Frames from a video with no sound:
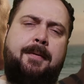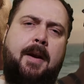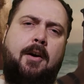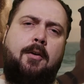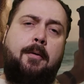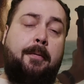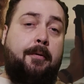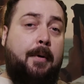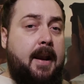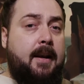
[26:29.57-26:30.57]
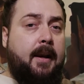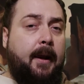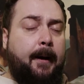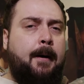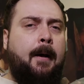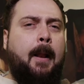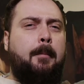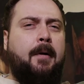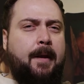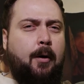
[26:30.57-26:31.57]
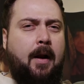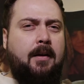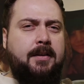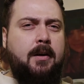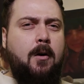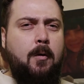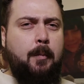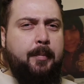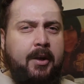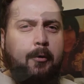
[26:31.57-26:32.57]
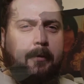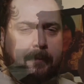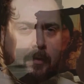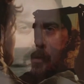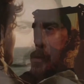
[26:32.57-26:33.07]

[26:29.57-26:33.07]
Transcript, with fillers: They're threatening, but they're also beautiful.